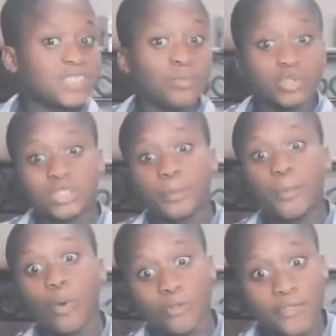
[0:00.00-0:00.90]
is the most
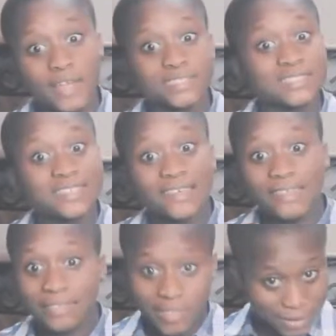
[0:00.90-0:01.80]
important
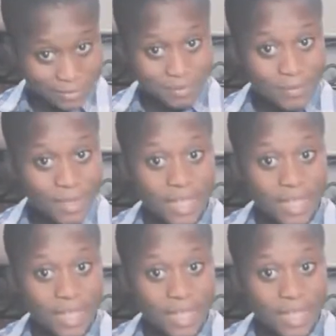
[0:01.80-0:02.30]
thing.